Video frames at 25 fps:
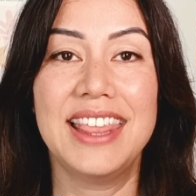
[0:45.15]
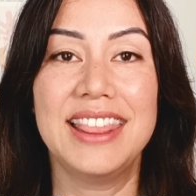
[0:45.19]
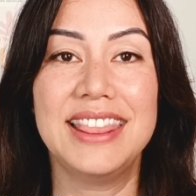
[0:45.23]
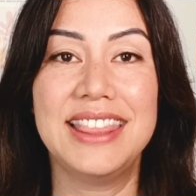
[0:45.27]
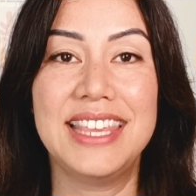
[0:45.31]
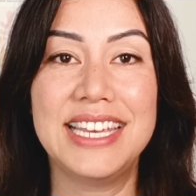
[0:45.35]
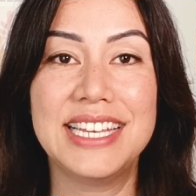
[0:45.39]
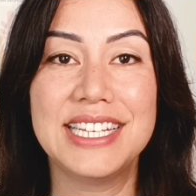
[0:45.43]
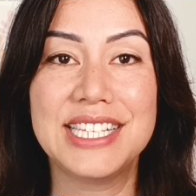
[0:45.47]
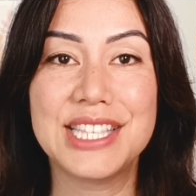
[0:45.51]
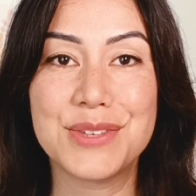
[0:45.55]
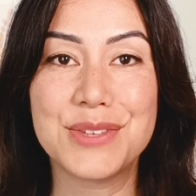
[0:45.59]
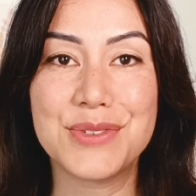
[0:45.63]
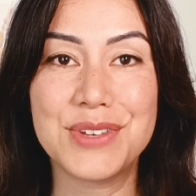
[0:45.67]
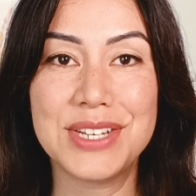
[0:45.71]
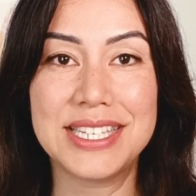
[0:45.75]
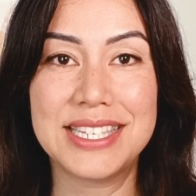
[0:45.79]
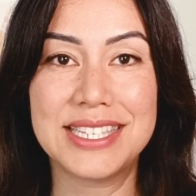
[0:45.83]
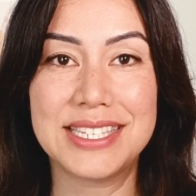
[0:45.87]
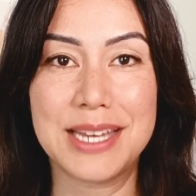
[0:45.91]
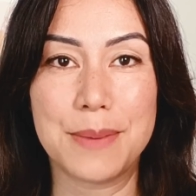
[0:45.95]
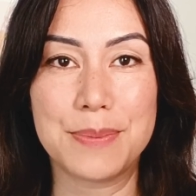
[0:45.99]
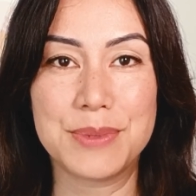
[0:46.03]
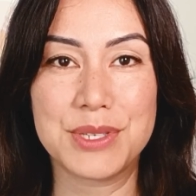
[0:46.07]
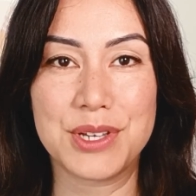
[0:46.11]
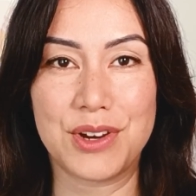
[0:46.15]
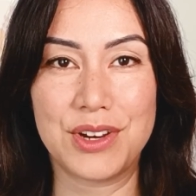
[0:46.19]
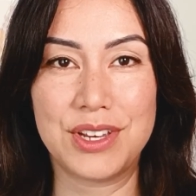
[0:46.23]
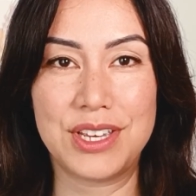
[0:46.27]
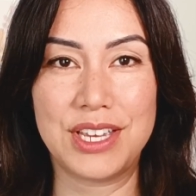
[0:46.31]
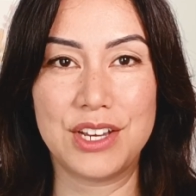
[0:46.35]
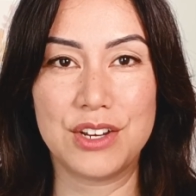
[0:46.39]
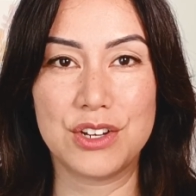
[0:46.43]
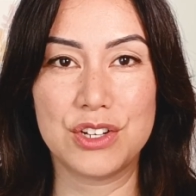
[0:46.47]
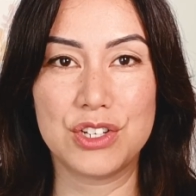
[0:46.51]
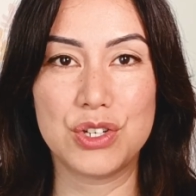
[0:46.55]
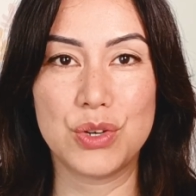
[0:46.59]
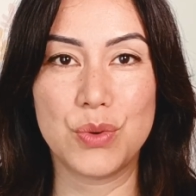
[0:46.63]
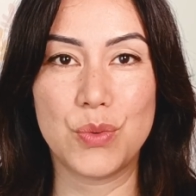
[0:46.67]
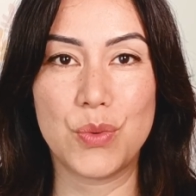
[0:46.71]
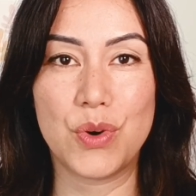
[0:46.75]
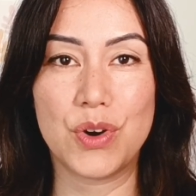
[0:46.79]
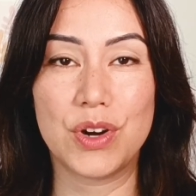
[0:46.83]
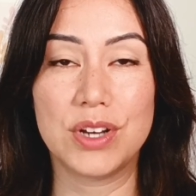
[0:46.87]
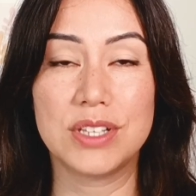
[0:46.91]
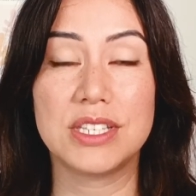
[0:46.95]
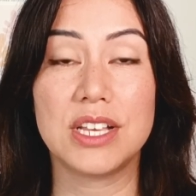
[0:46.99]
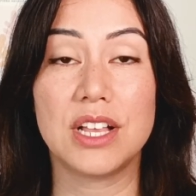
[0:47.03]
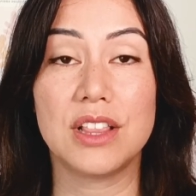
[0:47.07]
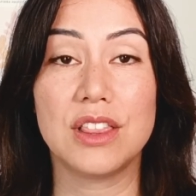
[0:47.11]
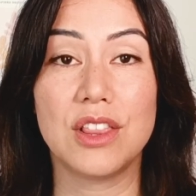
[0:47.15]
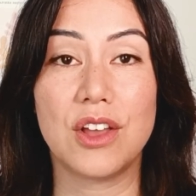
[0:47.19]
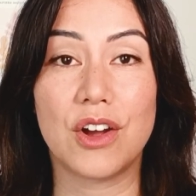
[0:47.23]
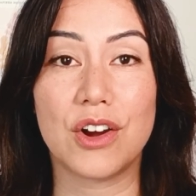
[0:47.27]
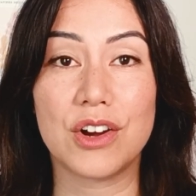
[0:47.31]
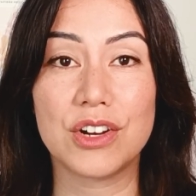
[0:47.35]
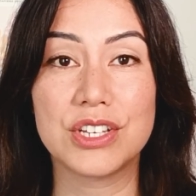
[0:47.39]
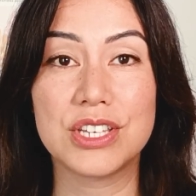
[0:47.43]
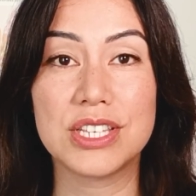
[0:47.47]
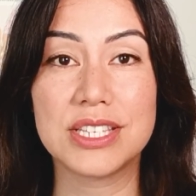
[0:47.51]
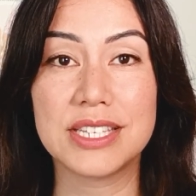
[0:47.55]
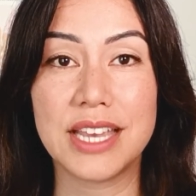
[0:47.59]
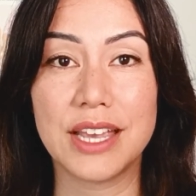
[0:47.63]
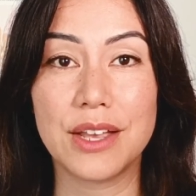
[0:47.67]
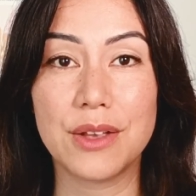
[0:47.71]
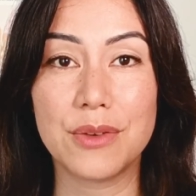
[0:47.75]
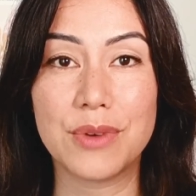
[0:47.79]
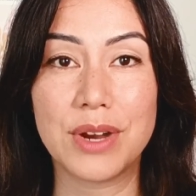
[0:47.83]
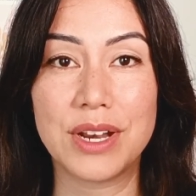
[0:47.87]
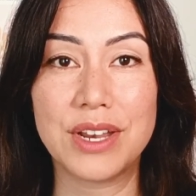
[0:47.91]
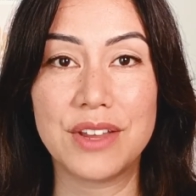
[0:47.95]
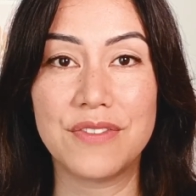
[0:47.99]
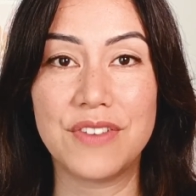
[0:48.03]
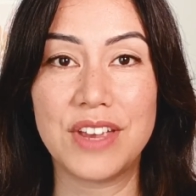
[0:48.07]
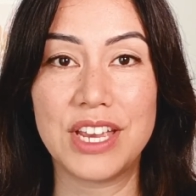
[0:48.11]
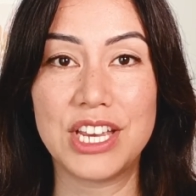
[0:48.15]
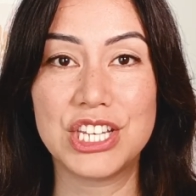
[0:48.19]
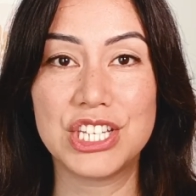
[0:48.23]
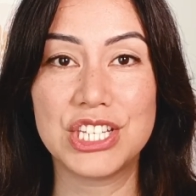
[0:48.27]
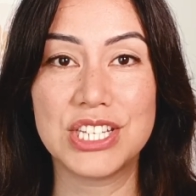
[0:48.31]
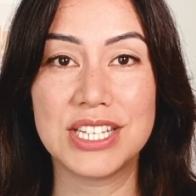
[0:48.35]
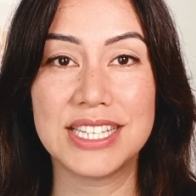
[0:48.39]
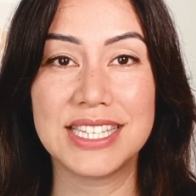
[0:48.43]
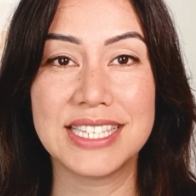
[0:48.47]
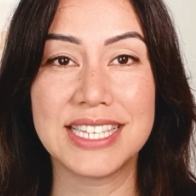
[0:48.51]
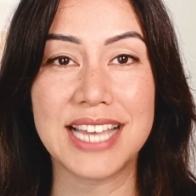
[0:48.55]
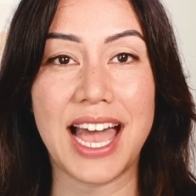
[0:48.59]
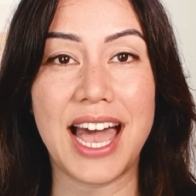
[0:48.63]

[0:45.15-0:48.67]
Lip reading: These 3 steps are geared towards large-scale renovations,